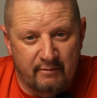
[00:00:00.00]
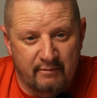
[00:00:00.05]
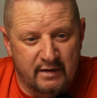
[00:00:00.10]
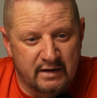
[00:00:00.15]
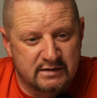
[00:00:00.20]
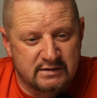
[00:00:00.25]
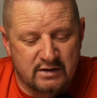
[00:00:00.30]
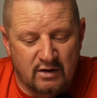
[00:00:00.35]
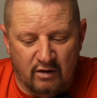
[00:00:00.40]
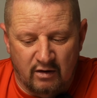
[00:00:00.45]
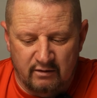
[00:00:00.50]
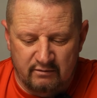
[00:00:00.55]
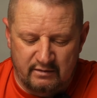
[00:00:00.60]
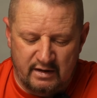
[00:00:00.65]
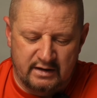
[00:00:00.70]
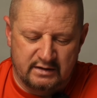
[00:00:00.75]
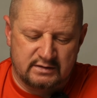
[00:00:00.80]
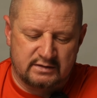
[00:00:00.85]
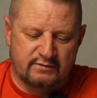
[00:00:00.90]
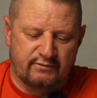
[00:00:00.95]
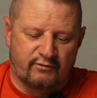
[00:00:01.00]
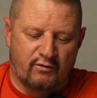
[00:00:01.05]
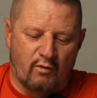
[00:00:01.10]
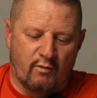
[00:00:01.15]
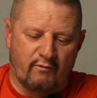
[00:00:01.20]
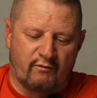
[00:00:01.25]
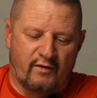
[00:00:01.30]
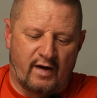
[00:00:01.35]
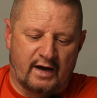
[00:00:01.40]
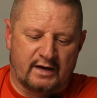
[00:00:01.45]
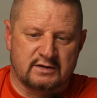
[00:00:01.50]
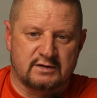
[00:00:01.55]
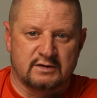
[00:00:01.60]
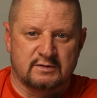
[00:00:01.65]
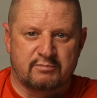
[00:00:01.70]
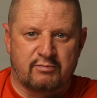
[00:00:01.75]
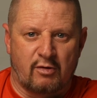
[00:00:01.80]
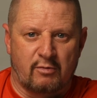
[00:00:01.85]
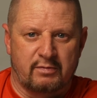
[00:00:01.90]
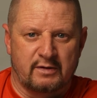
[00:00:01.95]
It's got, its form factor
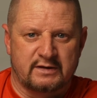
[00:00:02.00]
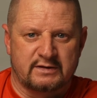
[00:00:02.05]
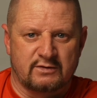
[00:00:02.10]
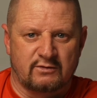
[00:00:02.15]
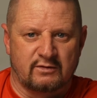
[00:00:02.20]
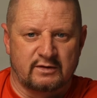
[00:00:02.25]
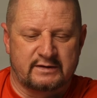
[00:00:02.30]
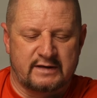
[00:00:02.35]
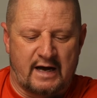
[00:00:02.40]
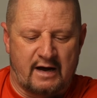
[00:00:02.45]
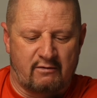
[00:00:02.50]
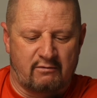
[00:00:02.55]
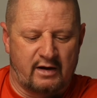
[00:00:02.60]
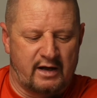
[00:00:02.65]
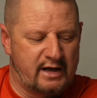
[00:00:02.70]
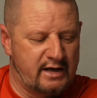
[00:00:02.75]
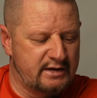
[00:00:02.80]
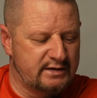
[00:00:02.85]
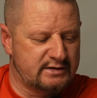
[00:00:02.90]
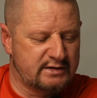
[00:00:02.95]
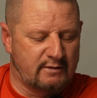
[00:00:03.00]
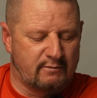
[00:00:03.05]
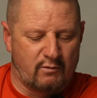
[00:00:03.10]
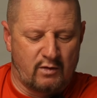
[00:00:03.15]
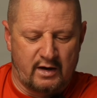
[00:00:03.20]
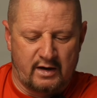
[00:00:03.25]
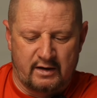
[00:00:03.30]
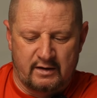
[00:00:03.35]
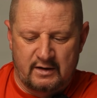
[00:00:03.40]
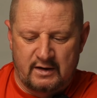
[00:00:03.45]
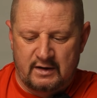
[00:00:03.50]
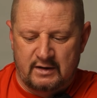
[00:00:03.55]
is probably sort of down here somewhere.